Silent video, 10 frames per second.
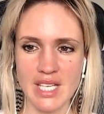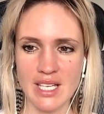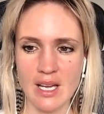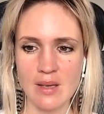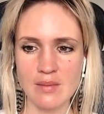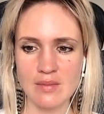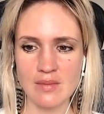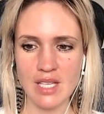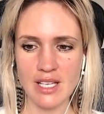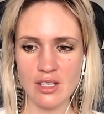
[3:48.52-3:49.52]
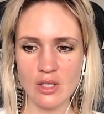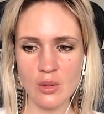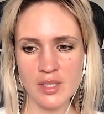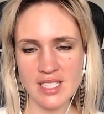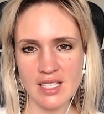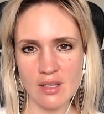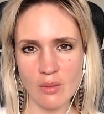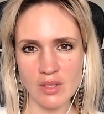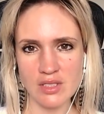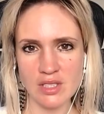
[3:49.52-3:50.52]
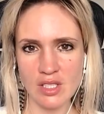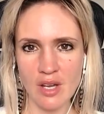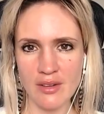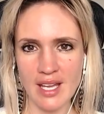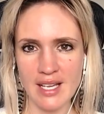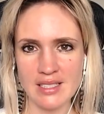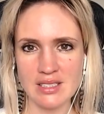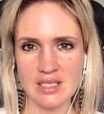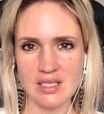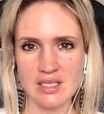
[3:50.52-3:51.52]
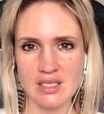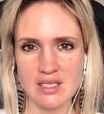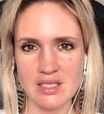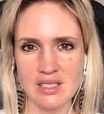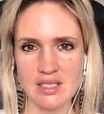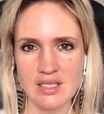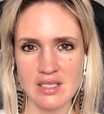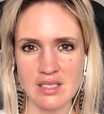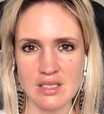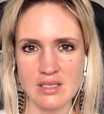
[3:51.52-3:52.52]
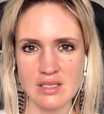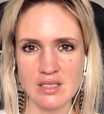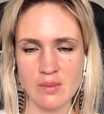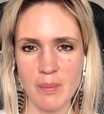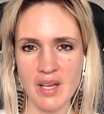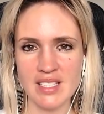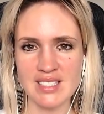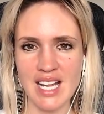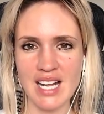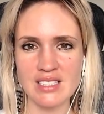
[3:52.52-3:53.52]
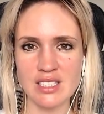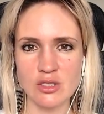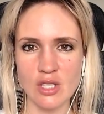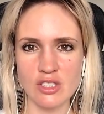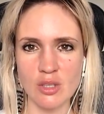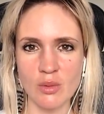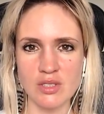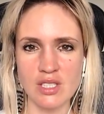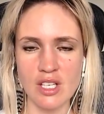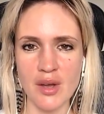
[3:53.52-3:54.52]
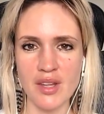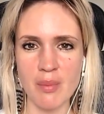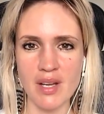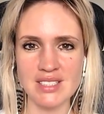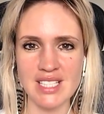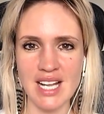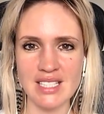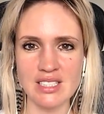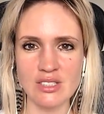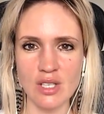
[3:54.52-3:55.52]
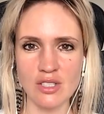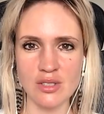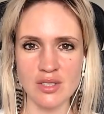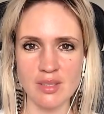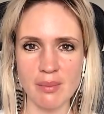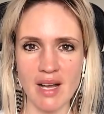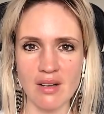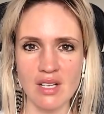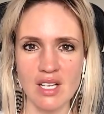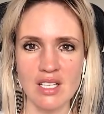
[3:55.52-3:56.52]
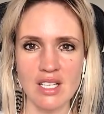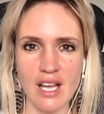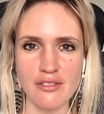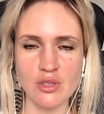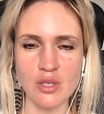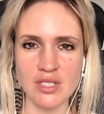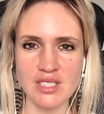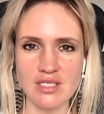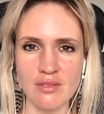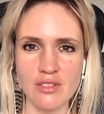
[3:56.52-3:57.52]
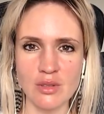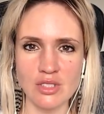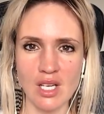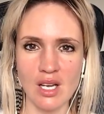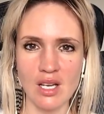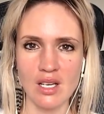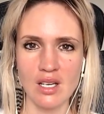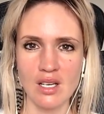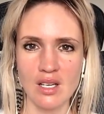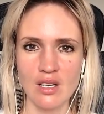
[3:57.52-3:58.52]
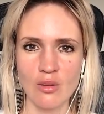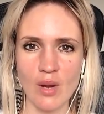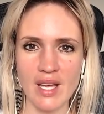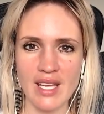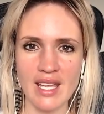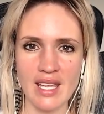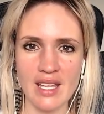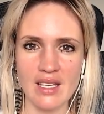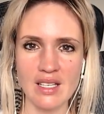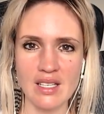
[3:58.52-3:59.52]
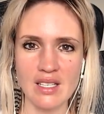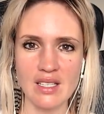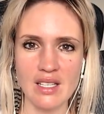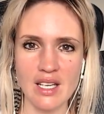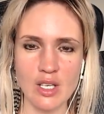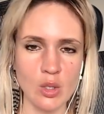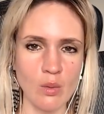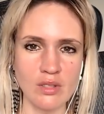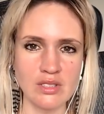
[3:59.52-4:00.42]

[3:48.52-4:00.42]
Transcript: Like, who is it that wants to know that? So the personality structure wants to know it. And the personality structure is about life choices and future. Right here, like, who